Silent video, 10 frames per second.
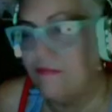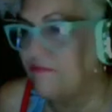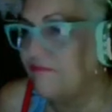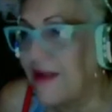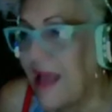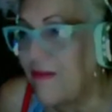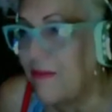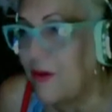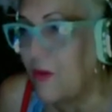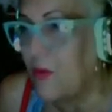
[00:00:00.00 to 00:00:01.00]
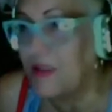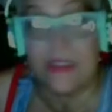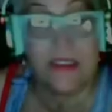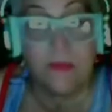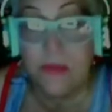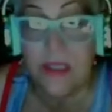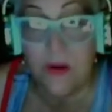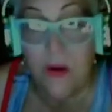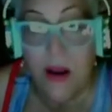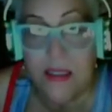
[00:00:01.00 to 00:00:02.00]
for lack of a better word, stumbles
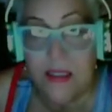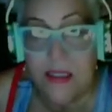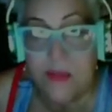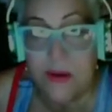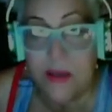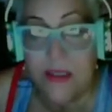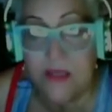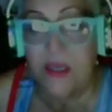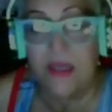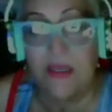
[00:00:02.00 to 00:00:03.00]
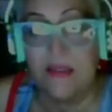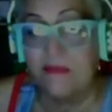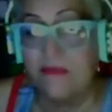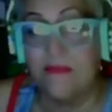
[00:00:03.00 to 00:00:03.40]
across an experience because